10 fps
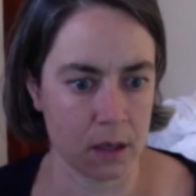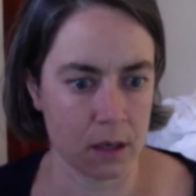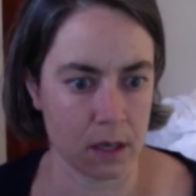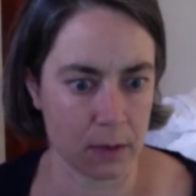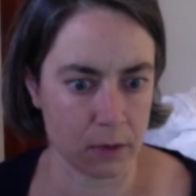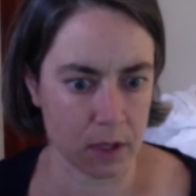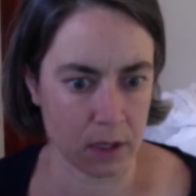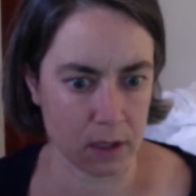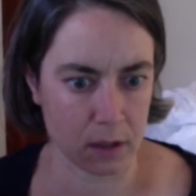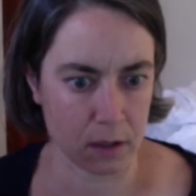
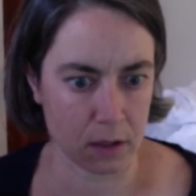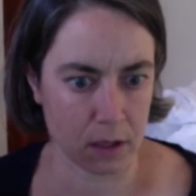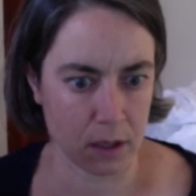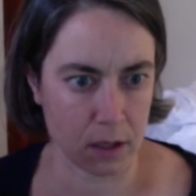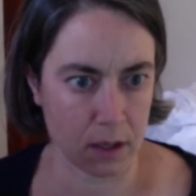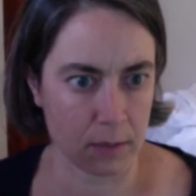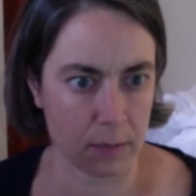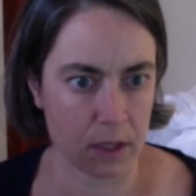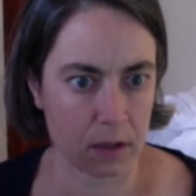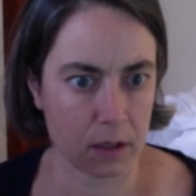I'm
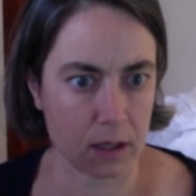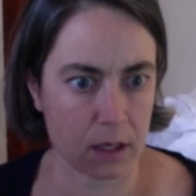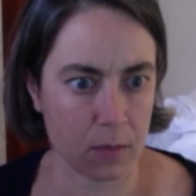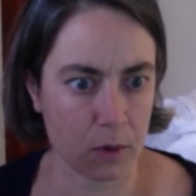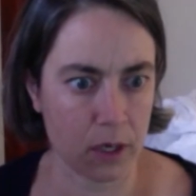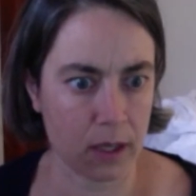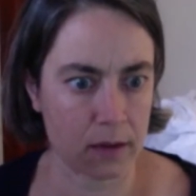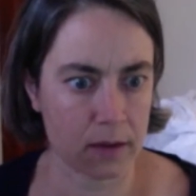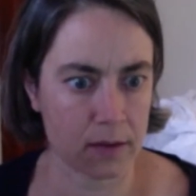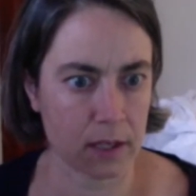gonna keep reading
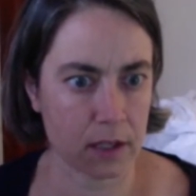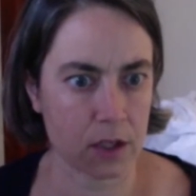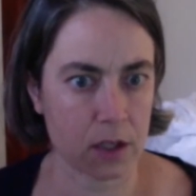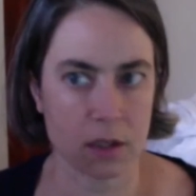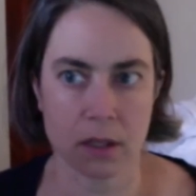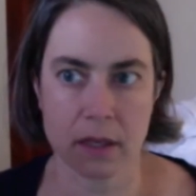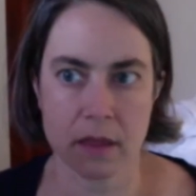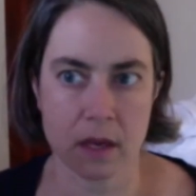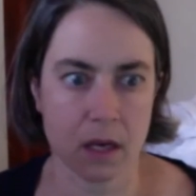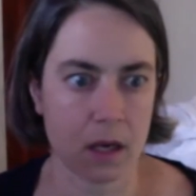this section, I think.